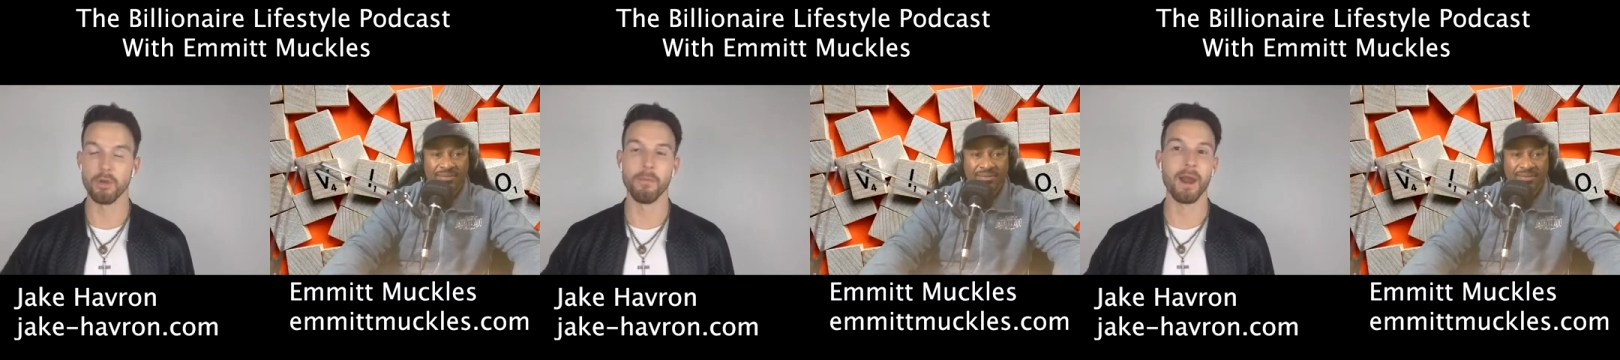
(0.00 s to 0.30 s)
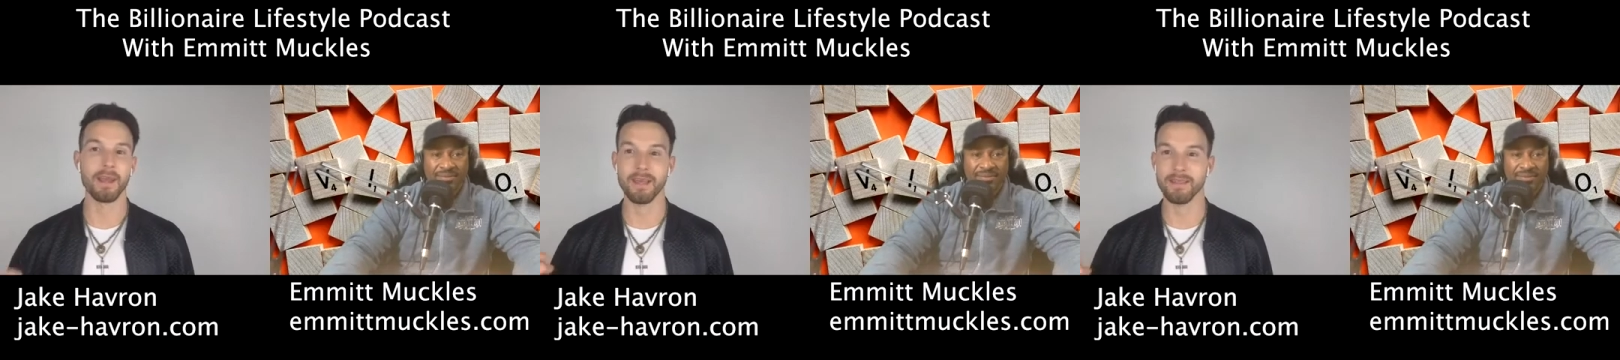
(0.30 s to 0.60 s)
Speaker 1: You
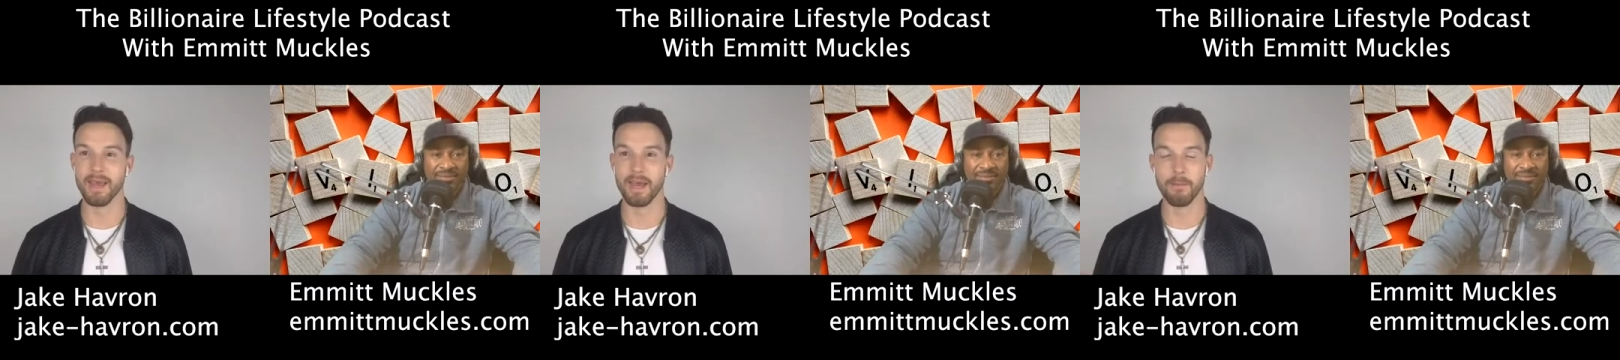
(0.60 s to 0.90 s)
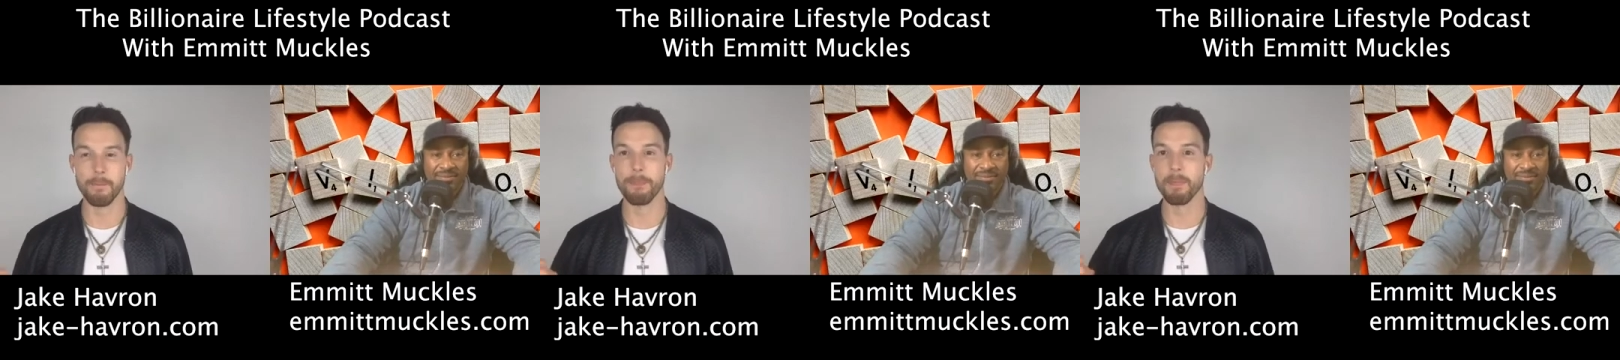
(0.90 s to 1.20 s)
might hit
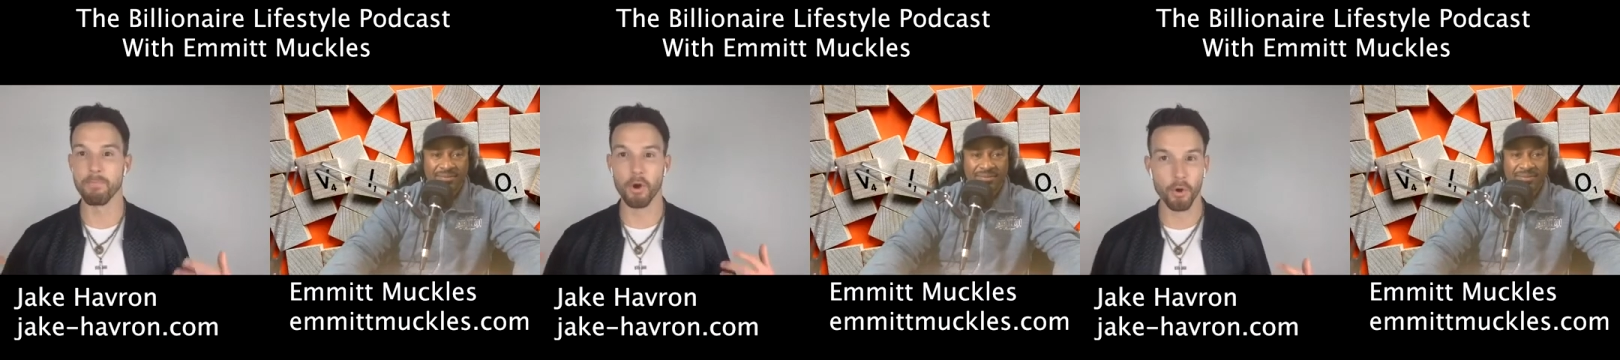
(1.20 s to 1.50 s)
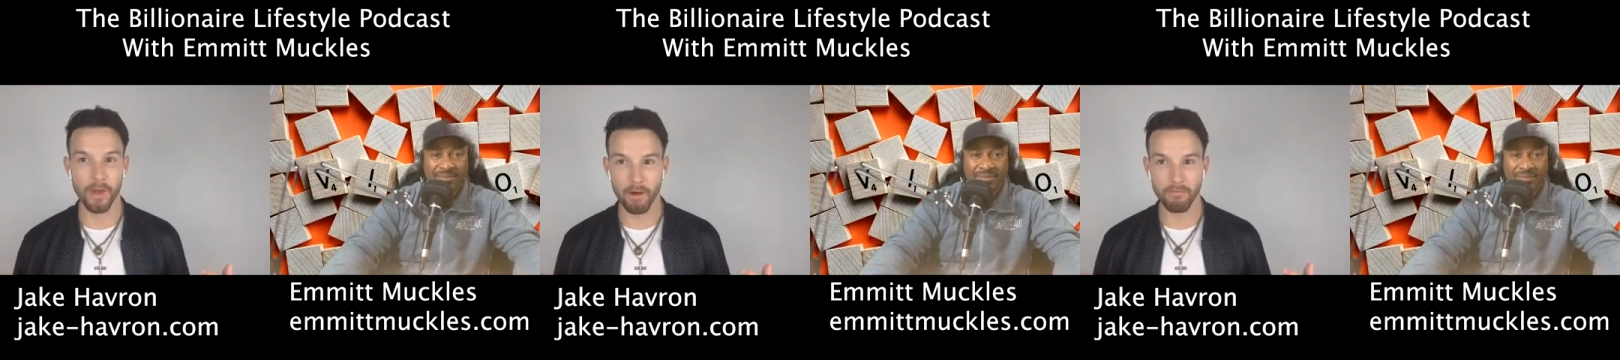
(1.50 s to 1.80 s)
that
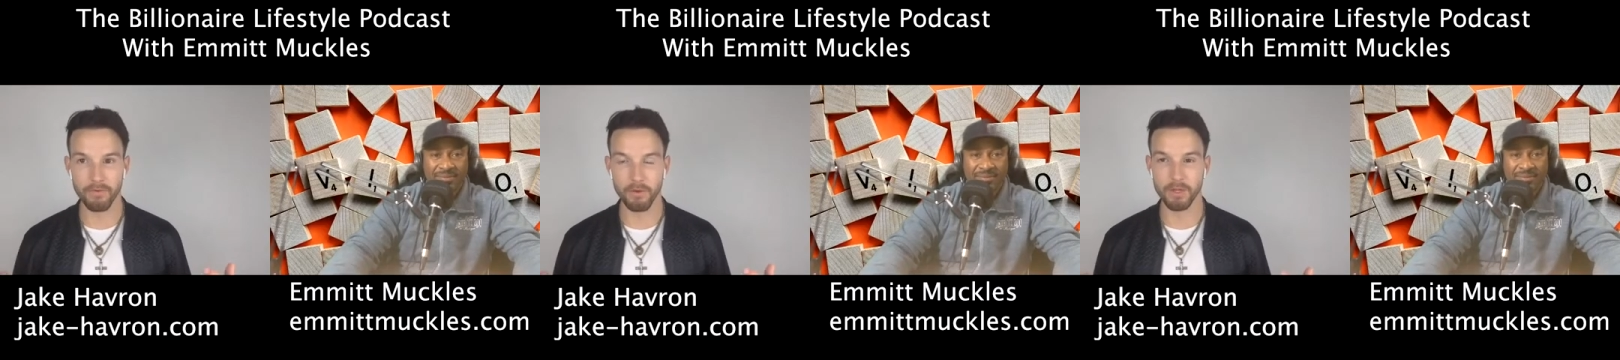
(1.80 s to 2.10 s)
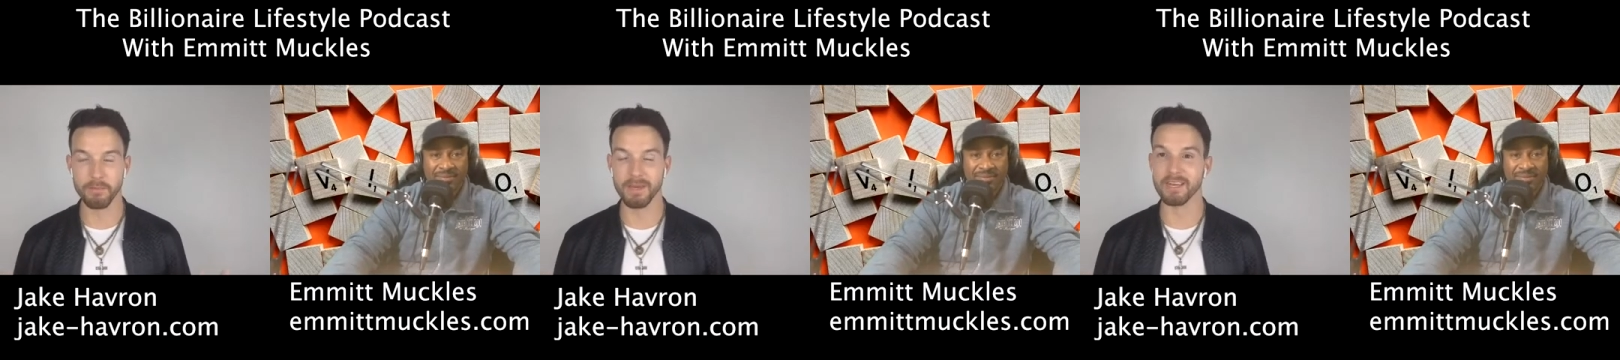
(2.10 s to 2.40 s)
burnout
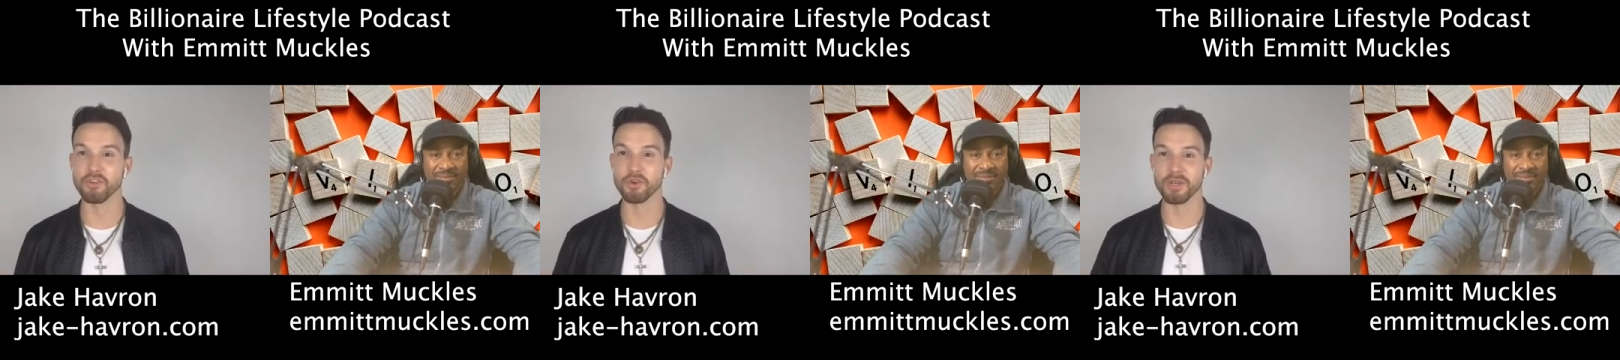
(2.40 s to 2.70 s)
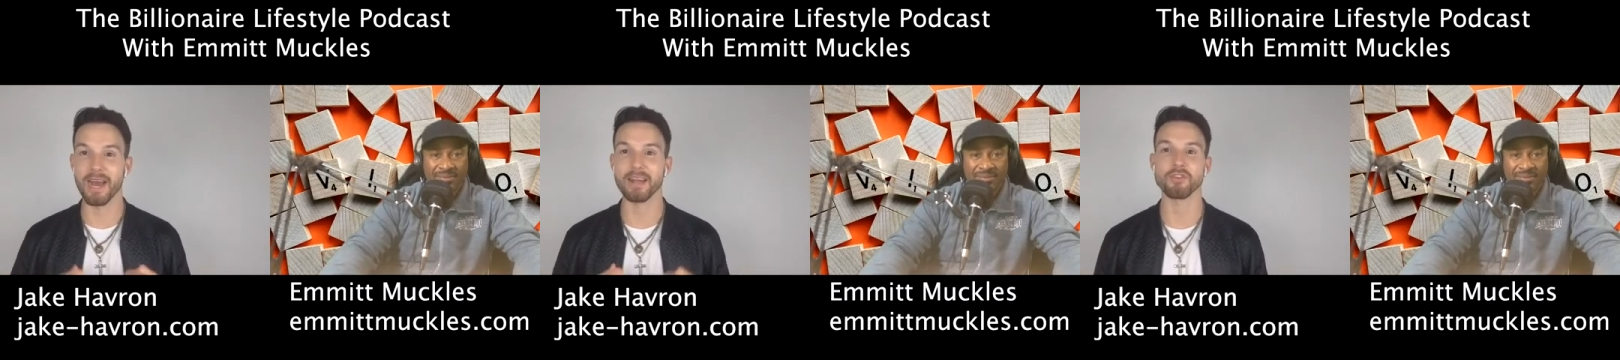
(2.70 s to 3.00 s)
feeling because
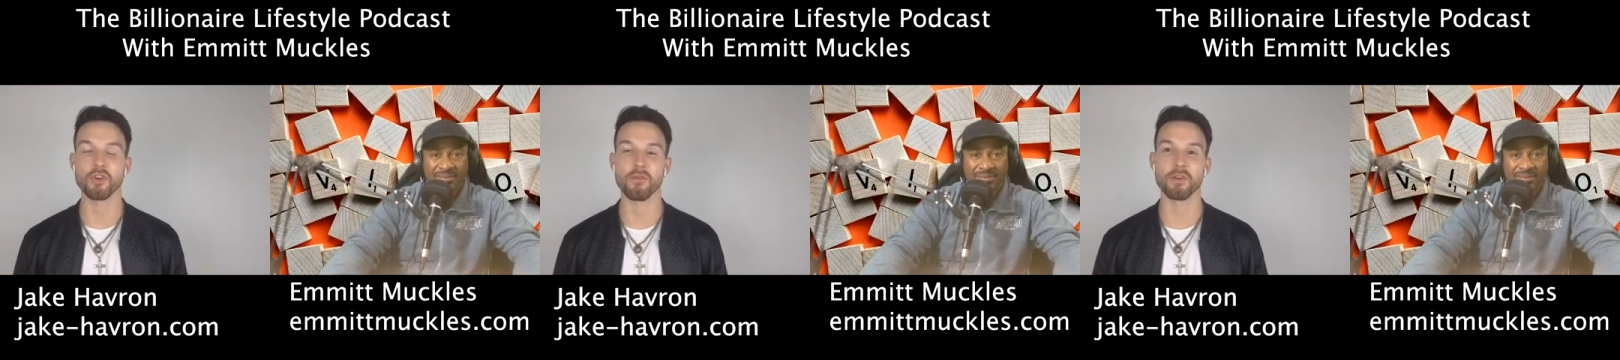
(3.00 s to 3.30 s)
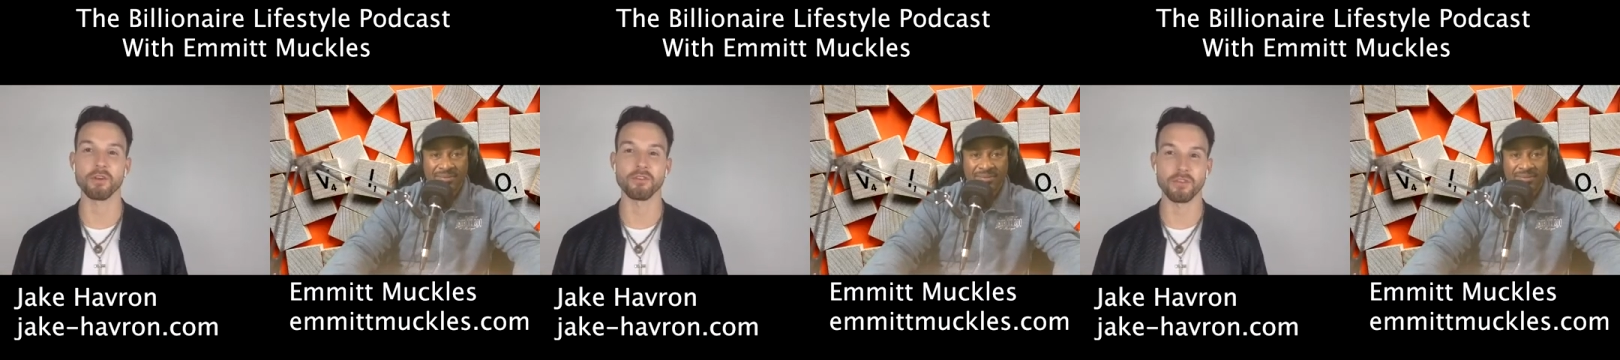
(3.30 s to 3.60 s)
you're not
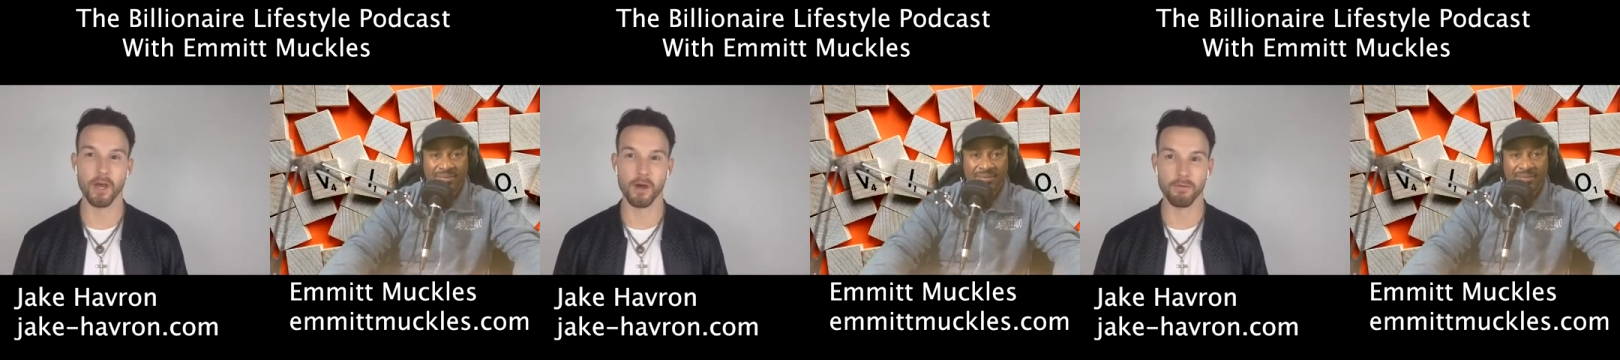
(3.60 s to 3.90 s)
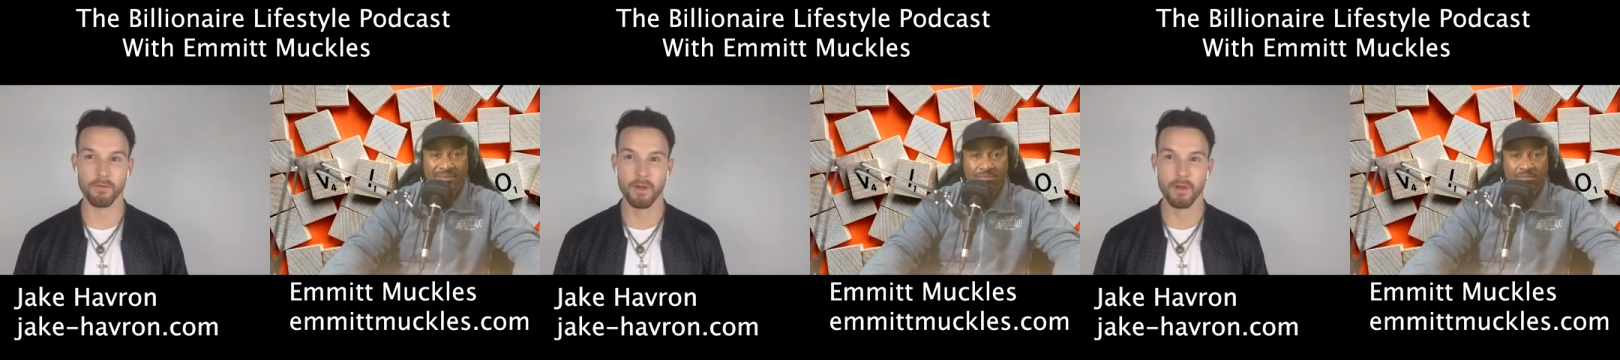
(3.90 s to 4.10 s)
serving yourself.